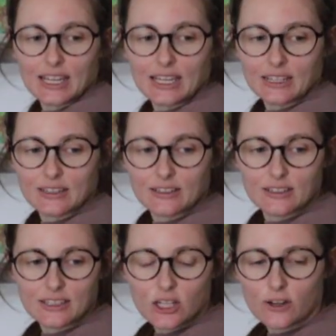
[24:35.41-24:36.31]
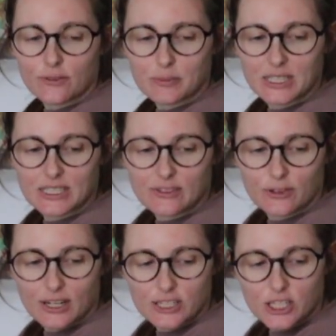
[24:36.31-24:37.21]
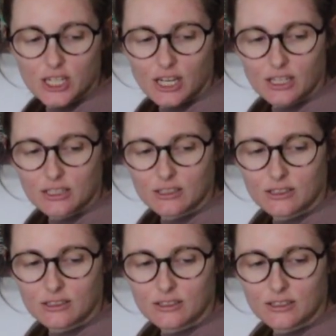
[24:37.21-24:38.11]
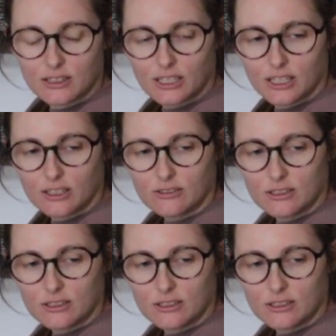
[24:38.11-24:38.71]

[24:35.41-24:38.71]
I can't. It's hard for me to differentiate. You know?